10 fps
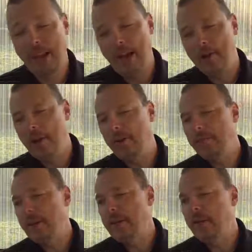I don't
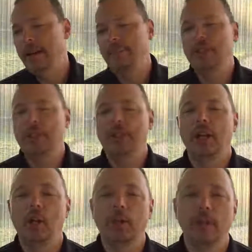know. Anyway, just a
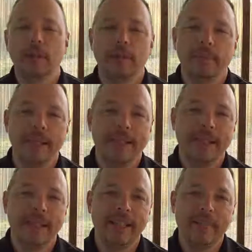goal.
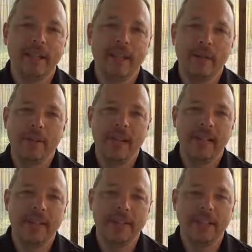But uh, leave me a note
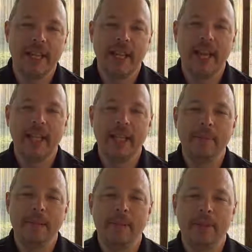down there. Say hi.
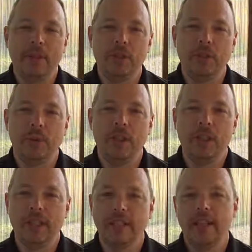Let me know that you're
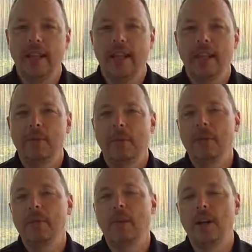watching and
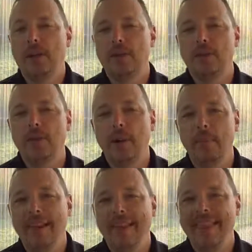where you're watching from.